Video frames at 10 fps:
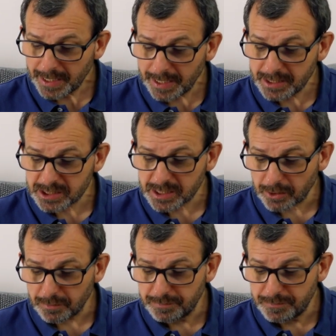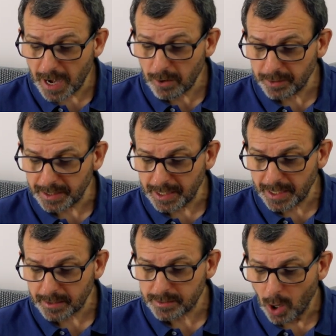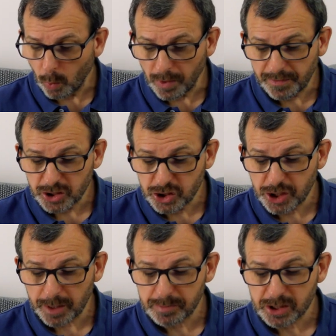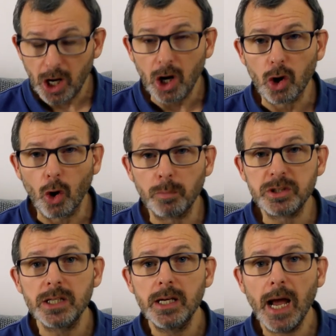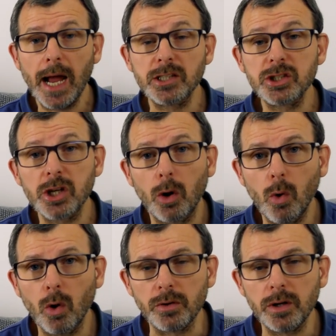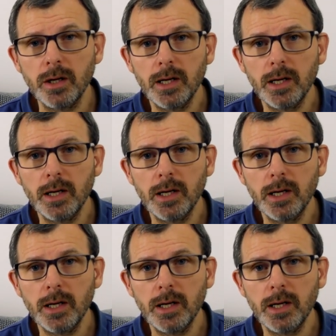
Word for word: instead of varying it with chips, lobs, and so on.